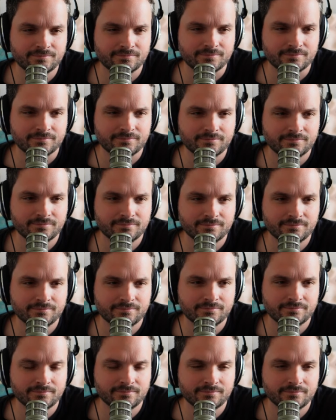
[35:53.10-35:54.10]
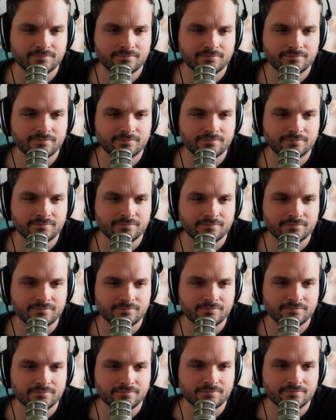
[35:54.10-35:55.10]

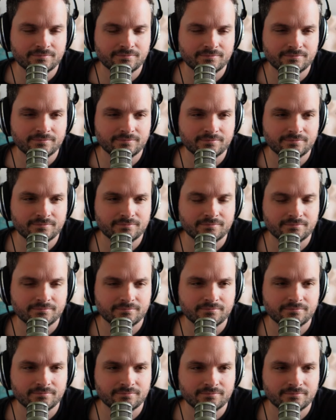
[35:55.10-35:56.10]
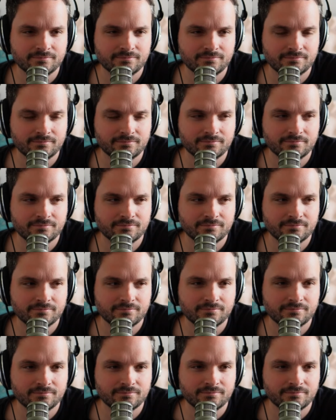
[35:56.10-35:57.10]

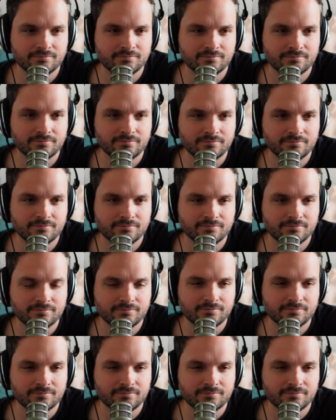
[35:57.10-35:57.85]
This person isn't speaking.